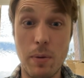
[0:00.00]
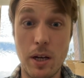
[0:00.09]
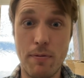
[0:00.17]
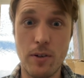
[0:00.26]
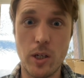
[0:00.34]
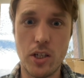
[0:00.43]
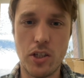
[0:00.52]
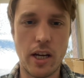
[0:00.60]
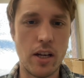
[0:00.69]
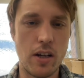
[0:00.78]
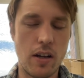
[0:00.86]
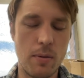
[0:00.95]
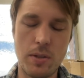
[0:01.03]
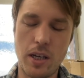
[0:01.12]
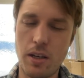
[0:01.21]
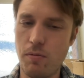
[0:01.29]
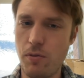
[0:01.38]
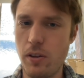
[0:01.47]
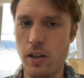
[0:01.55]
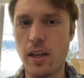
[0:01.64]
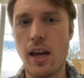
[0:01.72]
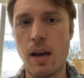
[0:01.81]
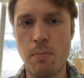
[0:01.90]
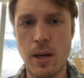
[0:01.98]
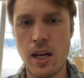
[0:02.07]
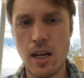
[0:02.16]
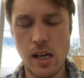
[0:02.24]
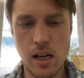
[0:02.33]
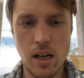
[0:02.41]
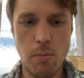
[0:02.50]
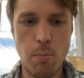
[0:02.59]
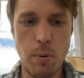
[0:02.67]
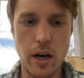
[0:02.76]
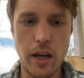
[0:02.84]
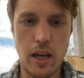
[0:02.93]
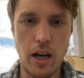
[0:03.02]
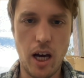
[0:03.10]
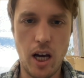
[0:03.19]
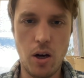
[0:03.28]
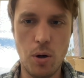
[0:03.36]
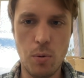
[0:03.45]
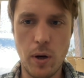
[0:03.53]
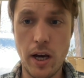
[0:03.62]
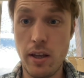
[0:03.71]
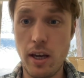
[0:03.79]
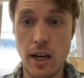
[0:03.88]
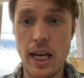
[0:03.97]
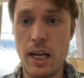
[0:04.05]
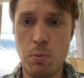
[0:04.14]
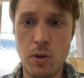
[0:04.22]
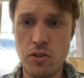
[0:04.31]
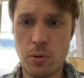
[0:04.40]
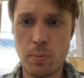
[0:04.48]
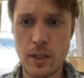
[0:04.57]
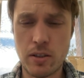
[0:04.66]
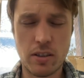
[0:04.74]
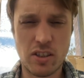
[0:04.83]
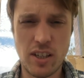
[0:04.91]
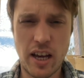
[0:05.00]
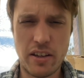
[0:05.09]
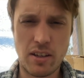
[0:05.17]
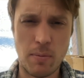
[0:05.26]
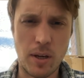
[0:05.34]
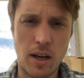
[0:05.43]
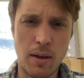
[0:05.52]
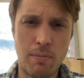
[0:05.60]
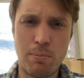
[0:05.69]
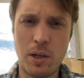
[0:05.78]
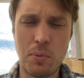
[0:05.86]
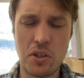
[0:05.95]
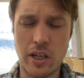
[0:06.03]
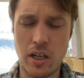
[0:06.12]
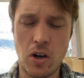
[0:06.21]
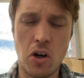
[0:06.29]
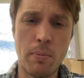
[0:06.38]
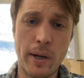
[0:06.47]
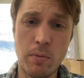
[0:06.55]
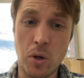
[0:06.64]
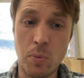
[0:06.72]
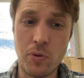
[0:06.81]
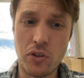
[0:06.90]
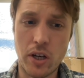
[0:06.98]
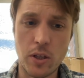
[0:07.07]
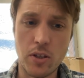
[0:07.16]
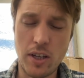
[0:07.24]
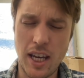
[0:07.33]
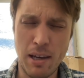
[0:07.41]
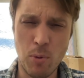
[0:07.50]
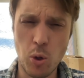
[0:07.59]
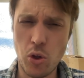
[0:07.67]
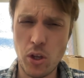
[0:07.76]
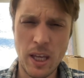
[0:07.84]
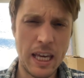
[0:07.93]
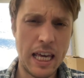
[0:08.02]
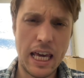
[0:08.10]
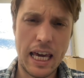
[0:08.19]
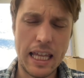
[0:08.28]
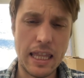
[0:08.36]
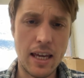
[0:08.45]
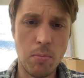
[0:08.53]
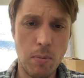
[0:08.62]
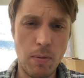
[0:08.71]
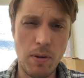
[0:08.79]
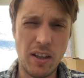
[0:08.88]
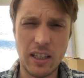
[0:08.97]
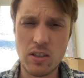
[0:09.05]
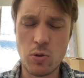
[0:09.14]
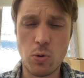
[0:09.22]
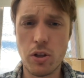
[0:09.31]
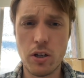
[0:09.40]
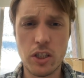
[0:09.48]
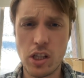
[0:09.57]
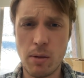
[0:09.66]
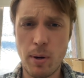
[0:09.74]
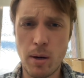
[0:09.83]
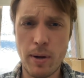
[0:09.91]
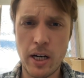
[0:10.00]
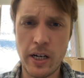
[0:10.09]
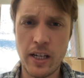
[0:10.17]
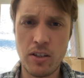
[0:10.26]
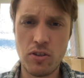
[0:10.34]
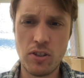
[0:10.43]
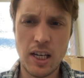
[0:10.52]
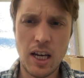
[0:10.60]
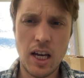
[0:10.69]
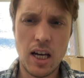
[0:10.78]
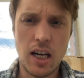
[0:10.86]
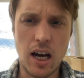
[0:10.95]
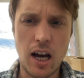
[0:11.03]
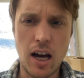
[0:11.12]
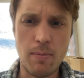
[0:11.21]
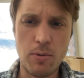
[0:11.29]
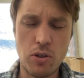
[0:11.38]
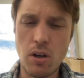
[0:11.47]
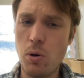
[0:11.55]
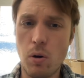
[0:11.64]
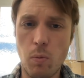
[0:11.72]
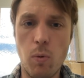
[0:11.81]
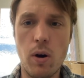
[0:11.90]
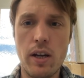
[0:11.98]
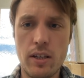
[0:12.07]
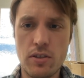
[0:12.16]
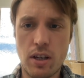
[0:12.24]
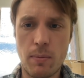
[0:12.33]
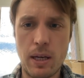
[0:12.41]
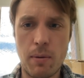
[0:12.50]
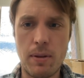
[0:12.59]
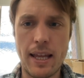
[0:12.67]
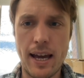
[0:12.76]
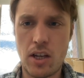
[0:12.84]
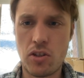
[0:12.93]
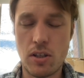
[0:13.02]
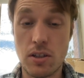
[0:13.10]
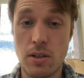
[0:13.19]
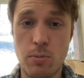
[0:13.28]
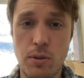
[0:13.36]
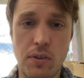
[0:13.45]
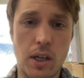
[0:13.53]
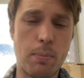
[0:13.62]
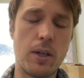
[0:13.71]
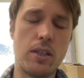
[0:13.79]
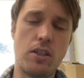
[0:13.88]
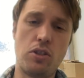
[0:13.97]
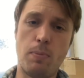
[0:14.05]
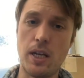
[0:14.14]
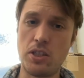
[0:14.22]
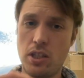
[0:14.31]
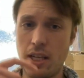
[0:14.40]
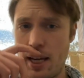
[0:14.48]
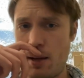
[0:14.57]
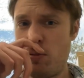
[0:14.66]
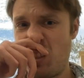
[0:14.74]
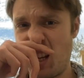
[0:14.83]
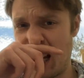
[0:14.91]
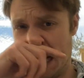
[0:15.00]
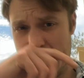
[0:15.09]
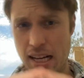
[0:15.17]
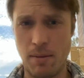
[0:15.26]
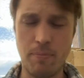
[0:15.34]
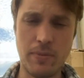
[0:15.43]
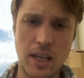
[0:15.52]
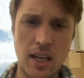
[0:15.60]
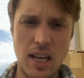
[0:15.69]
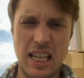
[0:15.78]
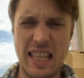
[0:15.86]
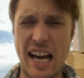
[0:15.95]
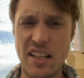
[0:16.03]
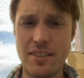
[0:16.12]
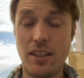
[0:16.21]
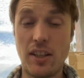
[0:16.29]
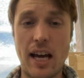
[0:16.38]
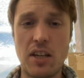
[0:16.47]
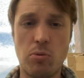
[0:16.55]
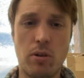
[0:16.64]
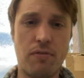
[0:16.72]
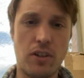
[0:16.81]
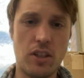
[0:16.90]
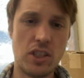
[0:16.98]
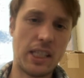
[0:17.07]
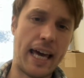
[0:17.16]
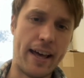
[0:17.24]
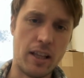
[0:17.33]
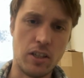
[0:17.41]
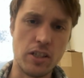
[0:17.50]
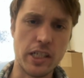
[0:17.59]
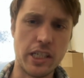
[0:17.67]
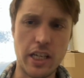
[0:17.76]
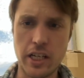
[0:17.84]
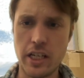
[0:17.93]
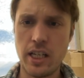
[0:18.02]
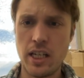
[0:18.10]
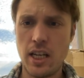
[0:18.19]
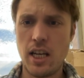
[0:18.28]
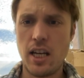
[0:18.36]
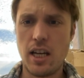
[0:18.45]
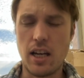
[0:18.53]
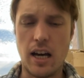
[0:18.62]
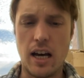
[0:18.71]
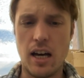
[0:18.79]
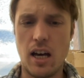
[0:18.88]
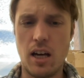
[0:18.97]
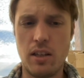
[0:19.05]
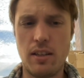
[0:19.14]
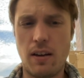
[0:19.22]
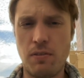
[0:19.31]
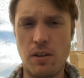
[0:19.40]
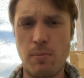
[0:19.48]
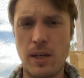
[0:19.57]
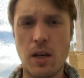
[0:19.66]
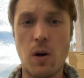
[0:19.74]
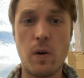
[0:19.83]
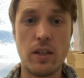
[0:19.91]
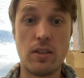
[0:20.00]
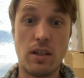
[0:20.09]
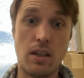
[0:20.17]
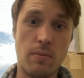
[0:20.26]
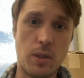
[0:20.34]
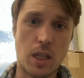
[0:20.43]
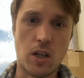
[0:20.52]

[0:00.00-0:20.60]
bit of footage I ended up taking for the game but uh, oh well, it was a big success. I mean, I pretty much had all my Romans on the table, and then maybe like two thirds of the barbarians. Um, so what is coming up next in terms of like participation games? Um, that's the last one for this calendar year. Uh, I'll definitely be going to the